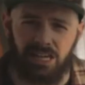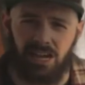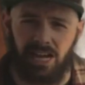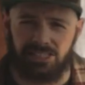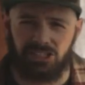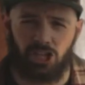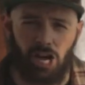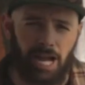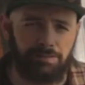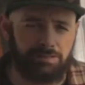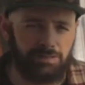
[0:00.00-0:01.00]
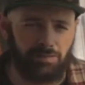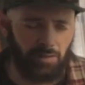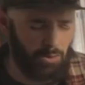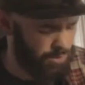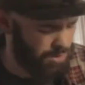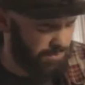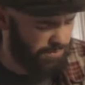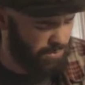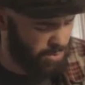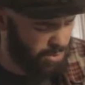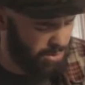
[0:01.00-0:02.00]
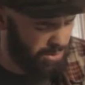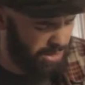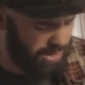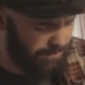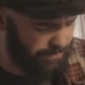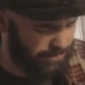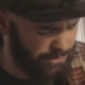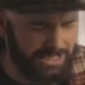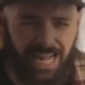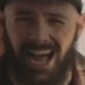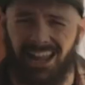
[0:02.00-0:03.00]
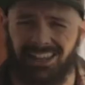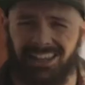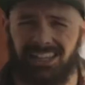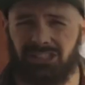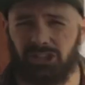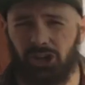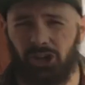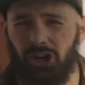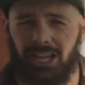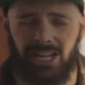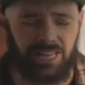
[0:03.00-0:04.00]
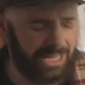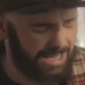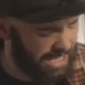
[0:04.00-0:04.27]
as chives for your salads or cooking like